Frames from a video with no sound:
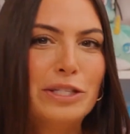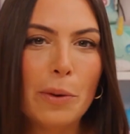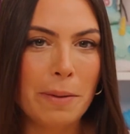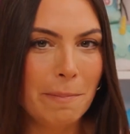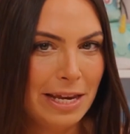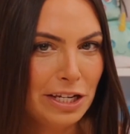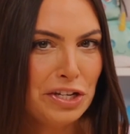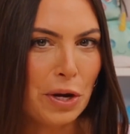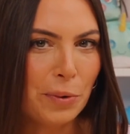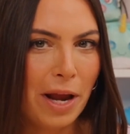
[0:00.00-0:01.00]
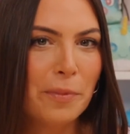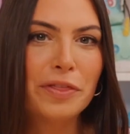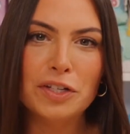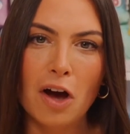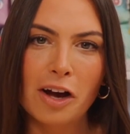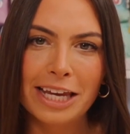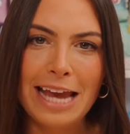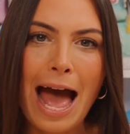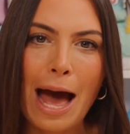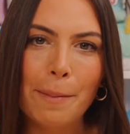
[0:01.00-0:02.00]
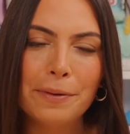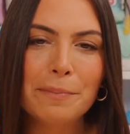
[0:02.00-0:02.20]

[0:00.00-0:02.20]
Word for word: So we minted donut with the Dog-E app. Do